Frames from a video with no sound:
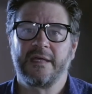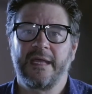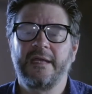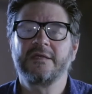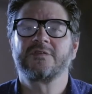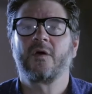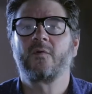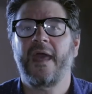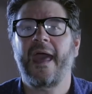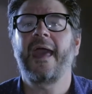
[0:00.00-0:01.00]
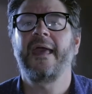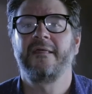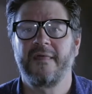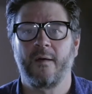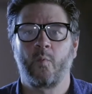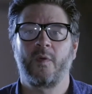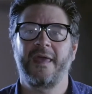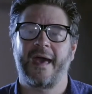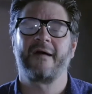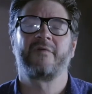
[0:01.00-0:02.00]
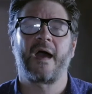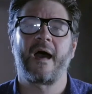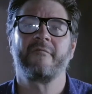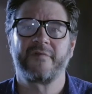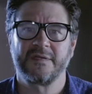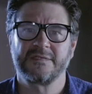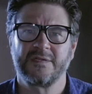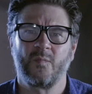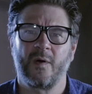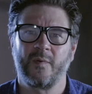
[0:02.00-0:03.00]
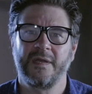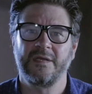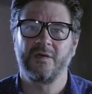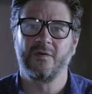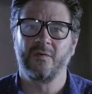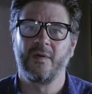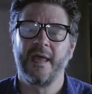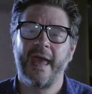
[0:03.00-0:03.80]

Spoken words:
It is okay that we have confidence in what we do.